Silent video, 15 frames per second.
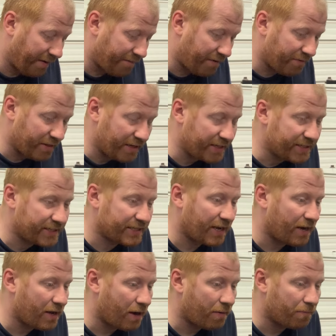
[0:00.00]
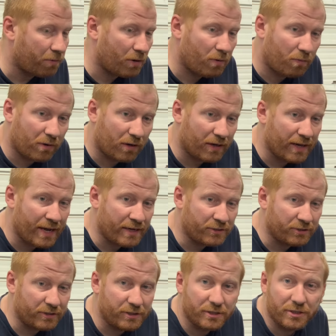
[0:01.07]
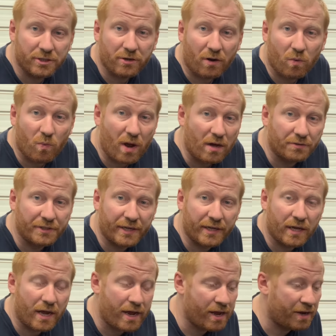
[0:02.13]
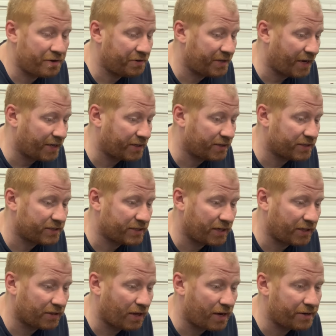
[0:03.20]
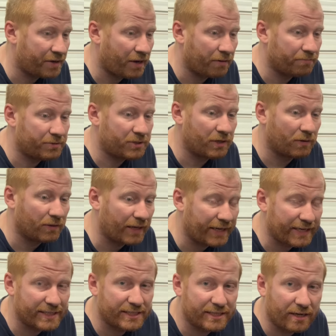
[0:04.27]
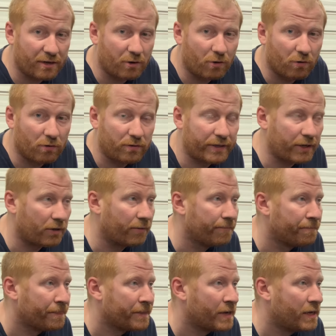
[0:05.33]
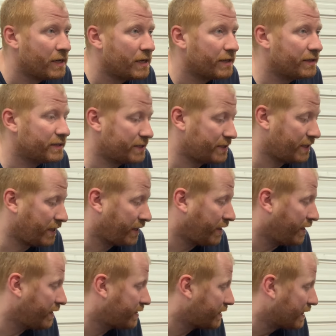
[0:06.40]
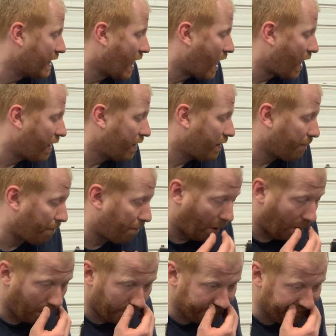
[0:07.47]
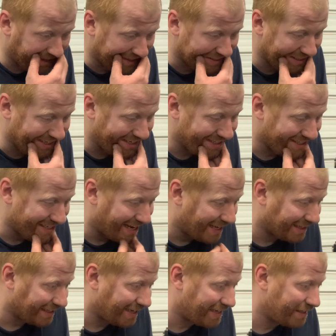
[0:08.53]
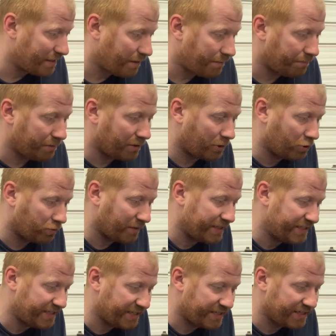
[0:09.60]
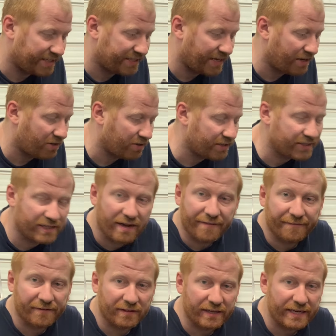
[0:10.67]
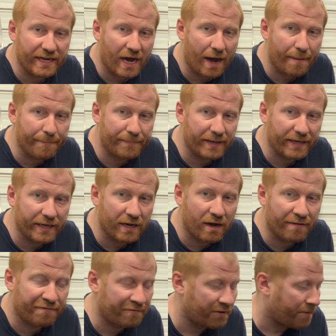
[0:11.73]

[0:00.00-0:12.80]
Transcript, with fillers: have everything set up. We're going to actually just start welding and getting this thing lined up. So like I said earlier, this thing is not perfect. It is not lined up. The crease in the center is definitely not big enough.